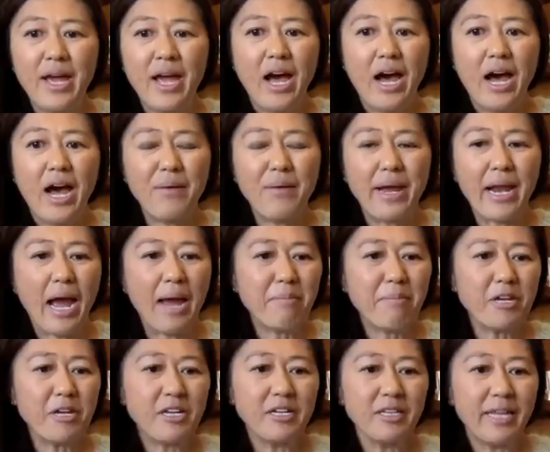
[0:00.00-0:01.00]
All right, I'm
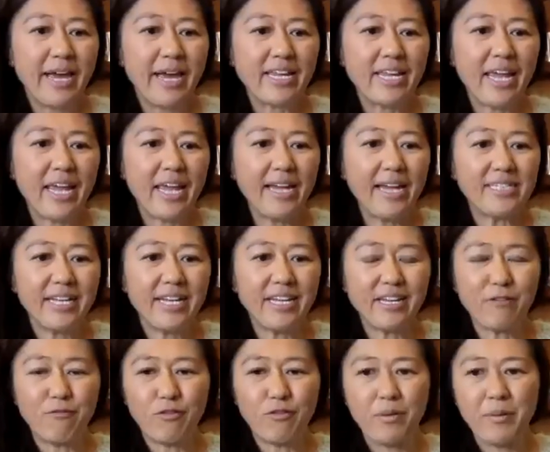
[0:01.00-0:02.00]
going to let Kate take
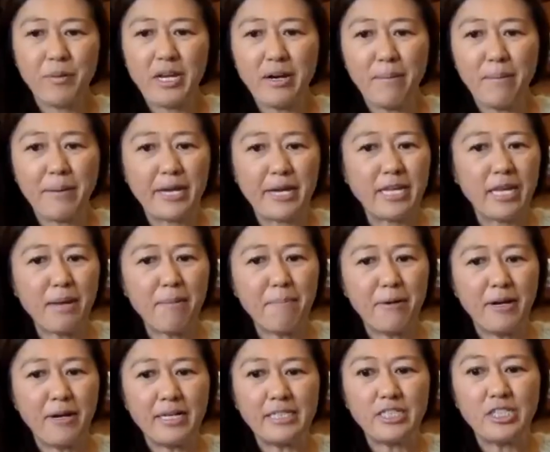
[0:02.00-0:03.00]
it from here, but keep
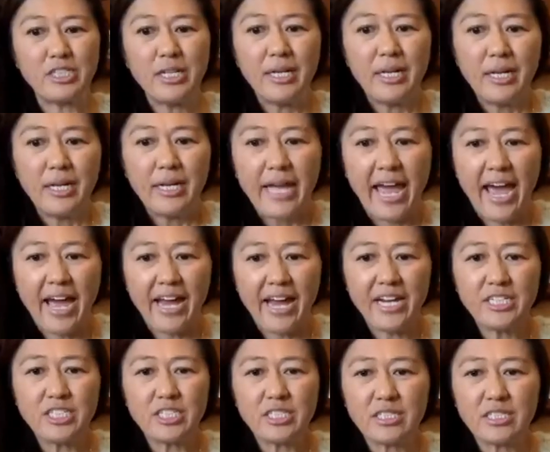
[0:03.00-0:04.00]
on
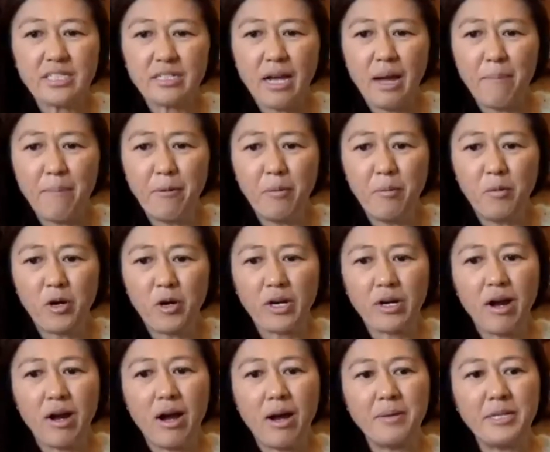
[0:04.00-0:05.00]
adding just a couple more
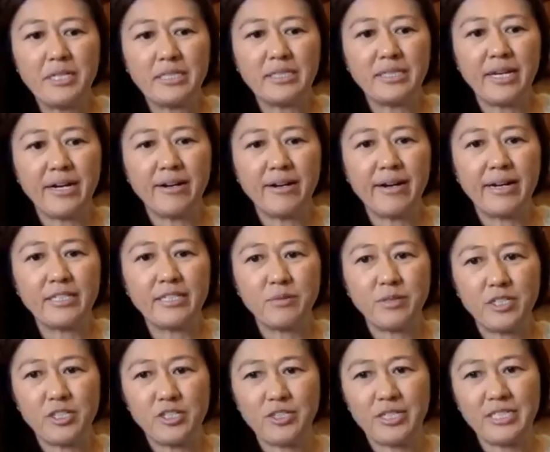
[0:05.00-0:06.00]
comments there as
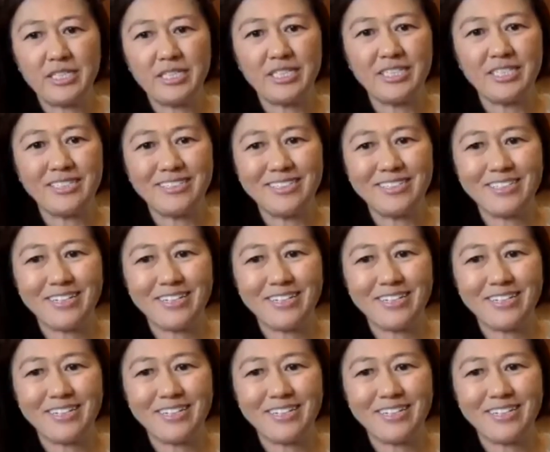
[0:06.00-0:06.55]
we transition to